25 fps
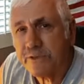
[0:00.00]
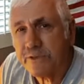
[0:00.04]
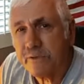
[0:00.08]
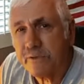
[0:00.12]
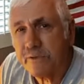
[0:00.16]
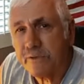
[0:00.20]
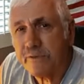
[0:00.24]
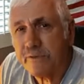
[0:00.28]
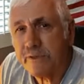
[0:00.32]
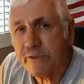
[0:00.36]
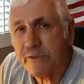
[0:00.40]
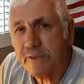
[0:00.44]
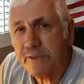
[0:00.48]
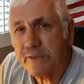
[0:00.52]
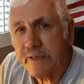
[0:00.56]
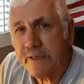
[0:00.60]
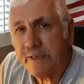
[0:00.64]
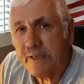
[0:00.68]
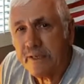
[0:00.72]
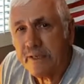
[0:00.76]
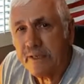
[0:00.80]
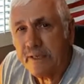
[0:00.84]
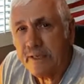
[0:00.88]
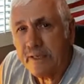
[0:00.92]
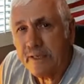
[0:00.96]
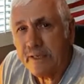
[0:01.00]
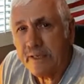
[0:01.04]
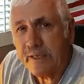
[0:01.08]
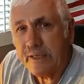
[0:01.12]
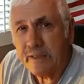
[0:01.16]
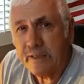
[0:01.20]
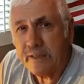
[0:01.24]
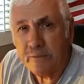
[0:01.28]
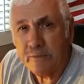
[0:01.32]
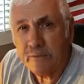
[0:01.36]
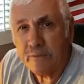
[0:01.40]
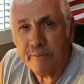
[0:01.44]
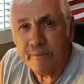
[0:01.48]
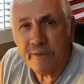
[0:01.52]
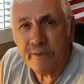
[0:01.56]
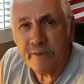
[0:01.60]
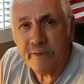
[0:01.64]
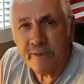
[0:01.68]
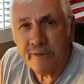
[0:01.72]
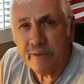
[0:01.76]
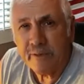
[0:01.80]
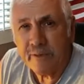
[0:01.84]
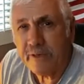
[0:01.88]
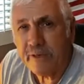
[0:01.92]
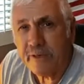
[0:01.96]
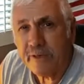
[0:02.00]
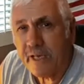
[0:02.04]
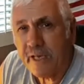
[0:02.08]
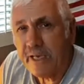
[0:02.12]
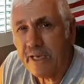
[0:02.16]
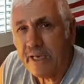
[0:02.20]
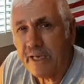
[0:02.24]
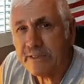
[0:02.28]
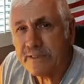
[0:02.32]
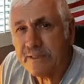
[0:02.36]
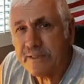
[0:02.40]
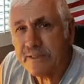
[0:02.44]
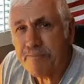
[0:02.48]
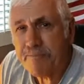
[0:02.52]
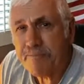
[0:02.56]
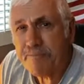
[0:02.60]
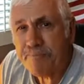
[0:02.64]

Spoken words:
children and the women that were gassed.